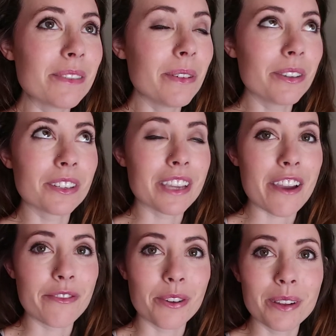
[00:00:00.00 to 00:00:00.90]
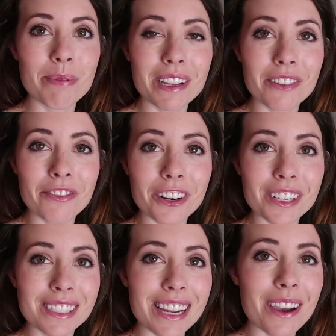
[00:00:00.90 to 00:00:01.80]
just remember July 4th being the
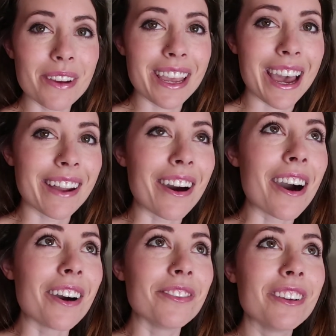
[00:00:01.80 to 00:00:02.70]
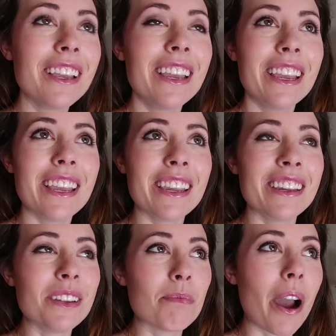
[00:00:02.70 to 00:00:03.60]
first day we had off
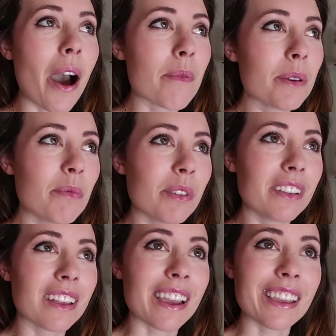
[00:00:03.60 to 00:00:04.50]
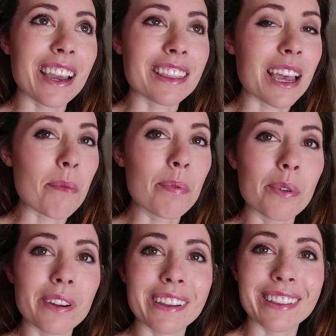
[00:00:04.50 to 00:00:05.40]
and probably like at that
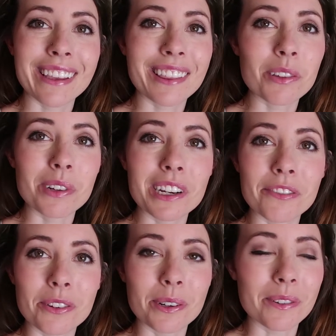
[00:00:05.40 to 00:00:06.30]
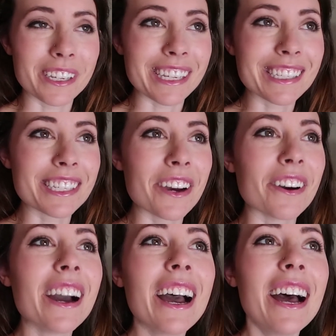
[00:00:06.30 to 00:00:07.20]
point like 3 or 4 weeks.
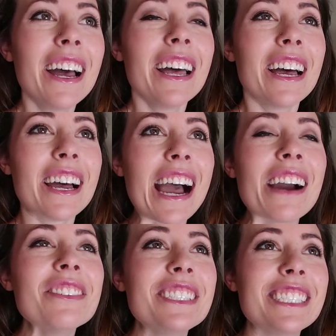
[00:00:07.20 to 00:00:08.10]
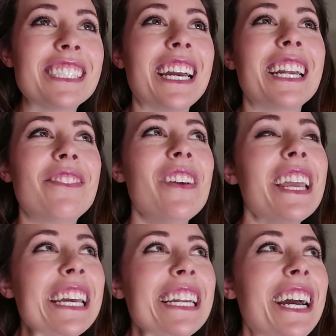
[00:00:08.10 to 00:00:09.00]
So I was just like,
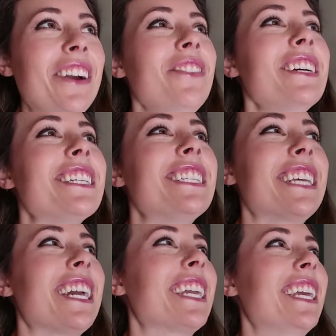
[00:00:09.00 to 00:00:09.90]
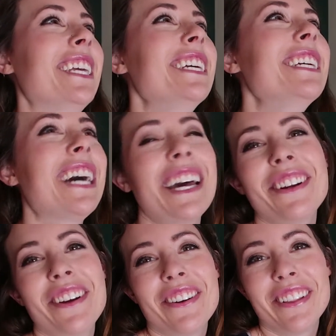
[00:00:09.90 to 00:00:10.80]
man, I wish like, I
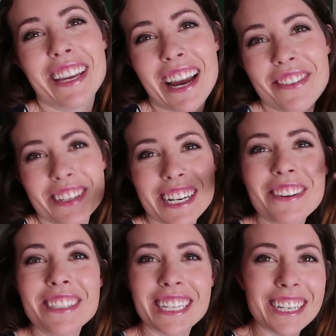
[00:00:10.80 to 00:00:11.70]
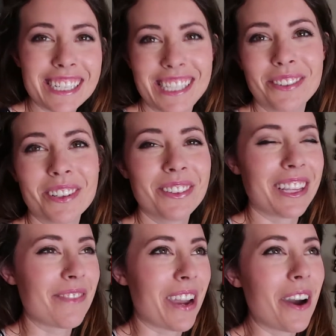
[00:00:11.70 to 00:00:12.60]
don't know, like I wish I was here at SeaWorld
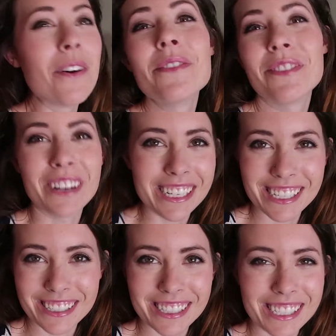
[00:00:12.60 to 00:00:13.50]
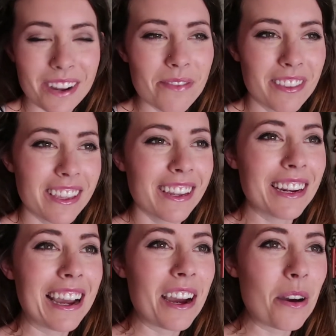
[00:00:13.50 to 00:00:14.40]
with like my home friends or
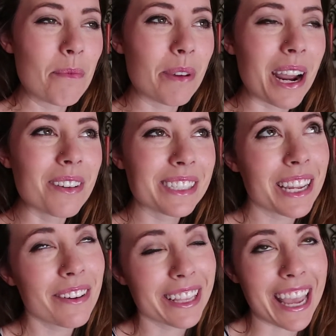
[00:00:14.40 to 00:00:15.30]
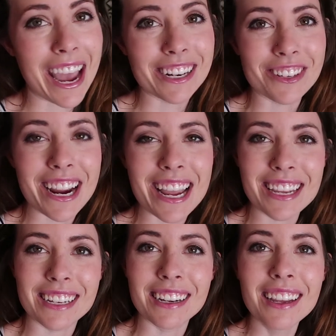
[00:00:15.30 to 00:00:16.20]
something. But I was there with
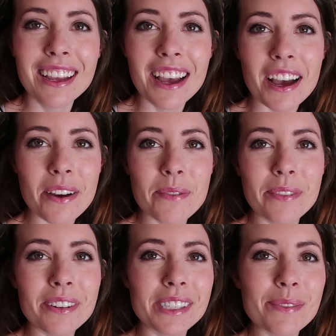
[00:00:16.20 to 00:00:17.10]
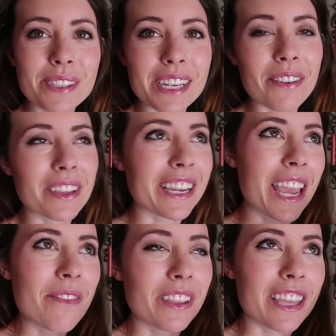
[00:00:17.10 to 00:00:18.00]
cadre and there was some stuff that
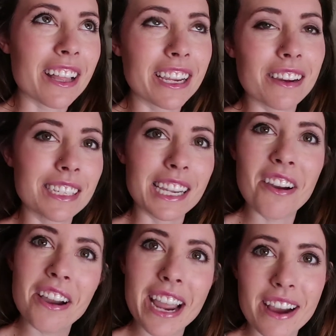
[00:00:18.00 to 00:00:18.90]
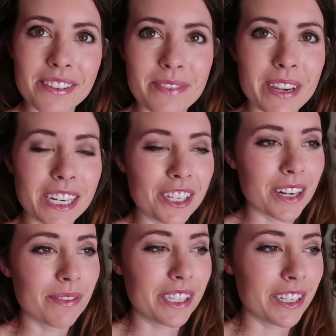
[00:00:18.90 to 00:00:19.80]
came with that. Like I was like, oh, I have to make
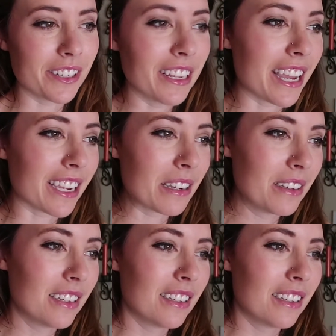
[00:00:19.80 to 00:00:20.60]
sure I'm still like